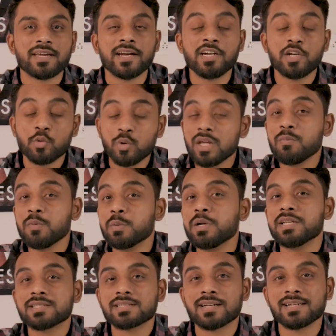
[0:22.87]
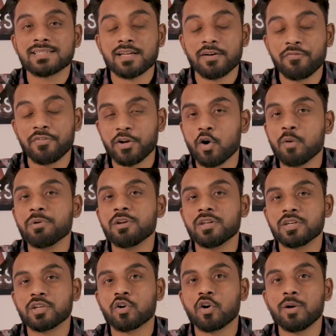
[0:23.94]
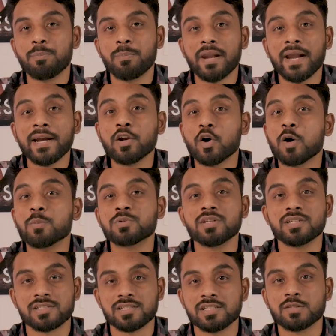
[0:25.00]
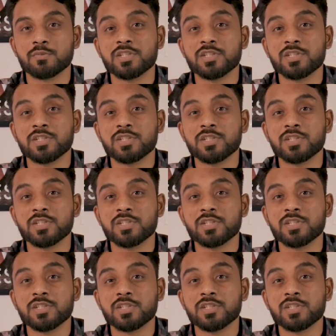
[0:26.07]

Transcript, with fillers: and today we will discuss a phenomenon called planned obsolescence,